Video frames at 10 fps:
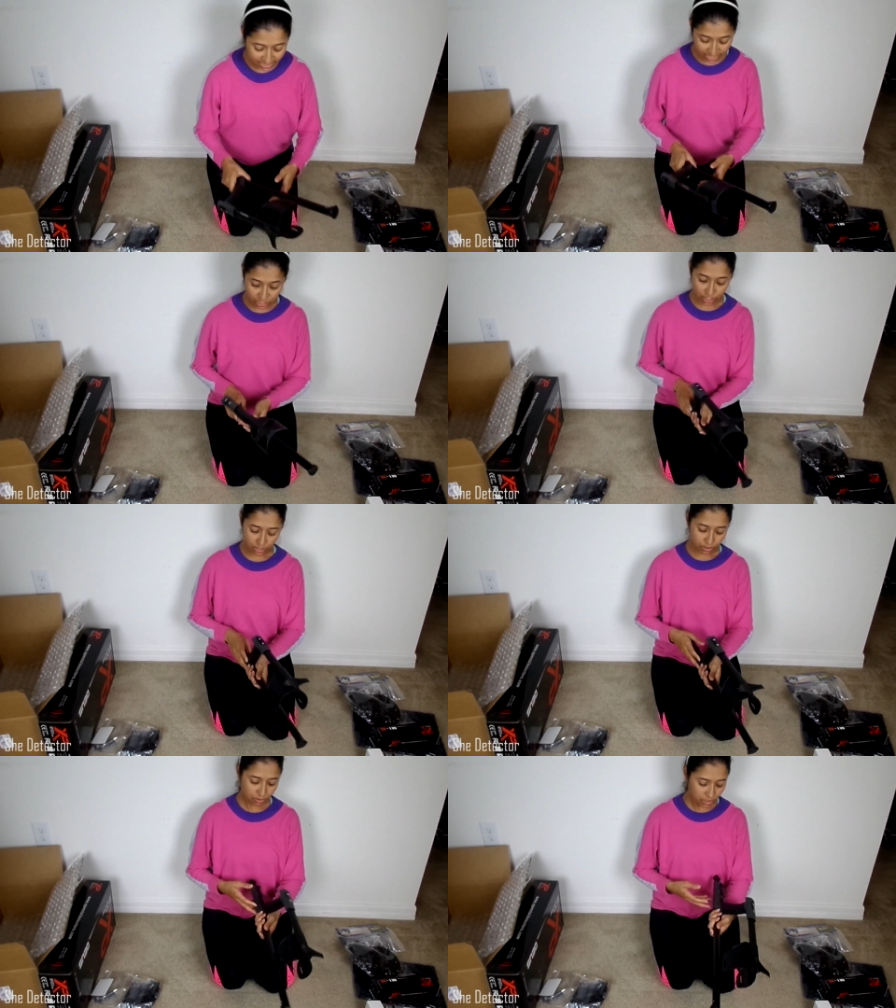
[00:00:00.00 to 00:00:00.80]
can
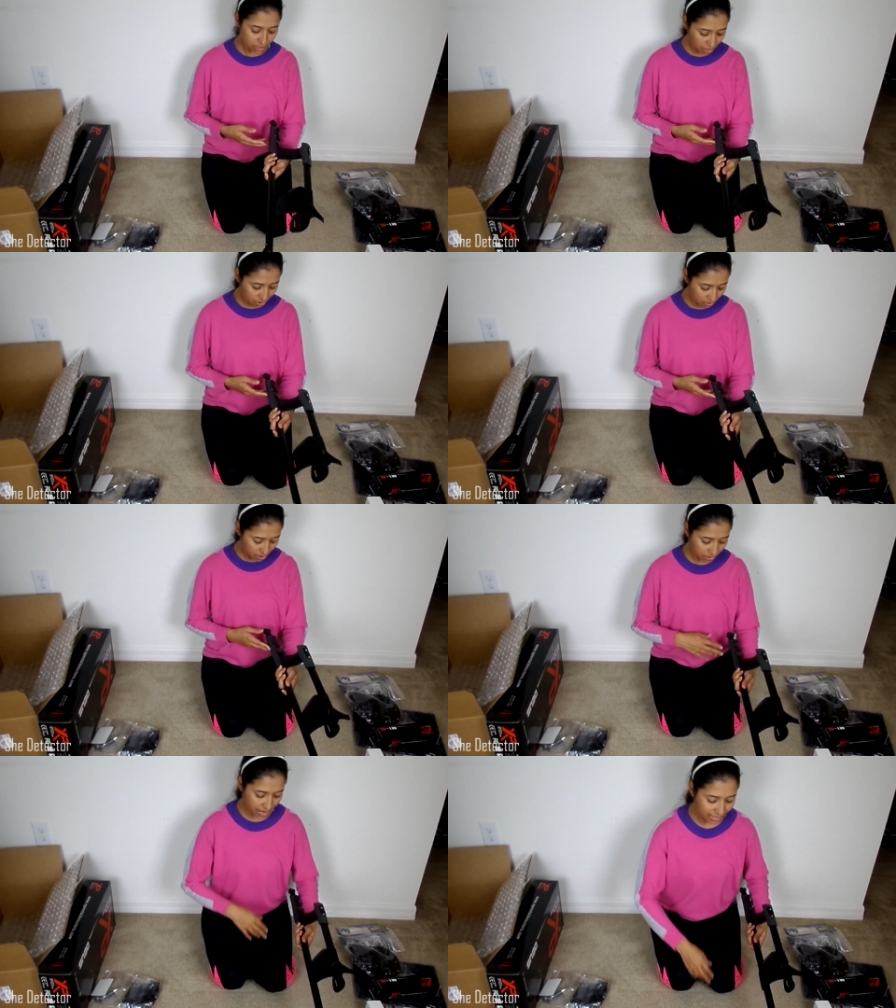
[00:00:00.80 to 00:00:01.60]
do. So,
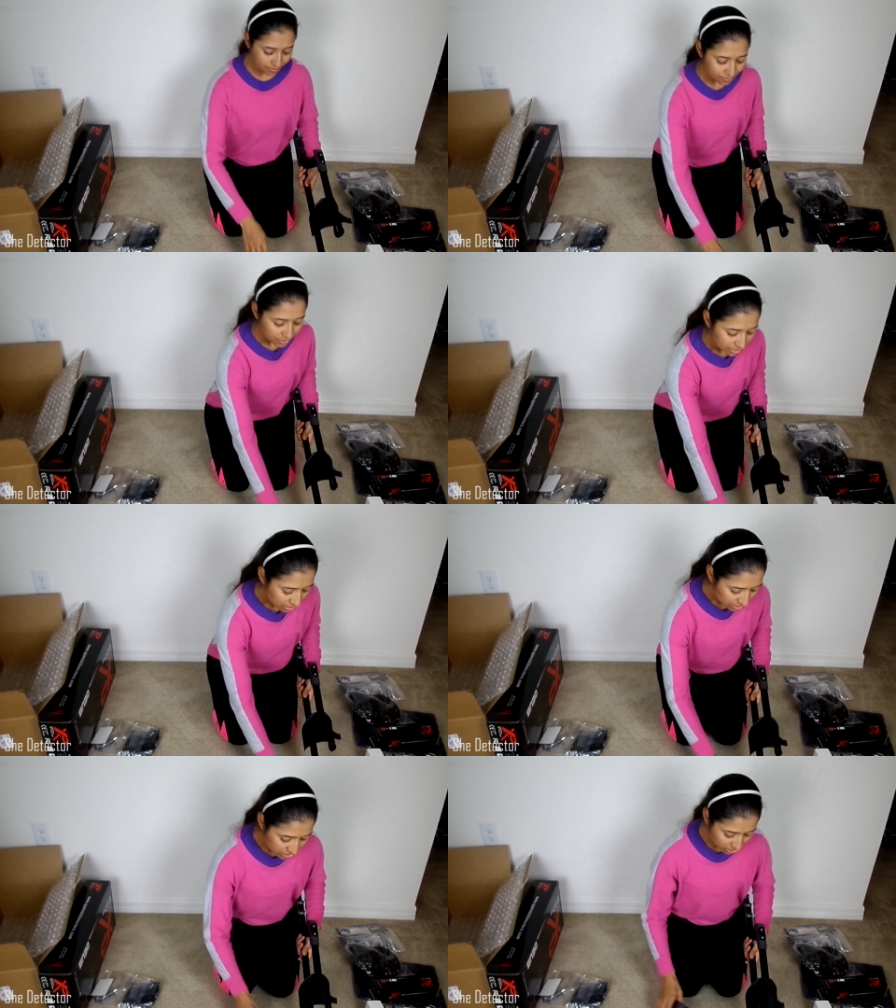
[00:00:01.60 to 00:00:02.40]
okay, so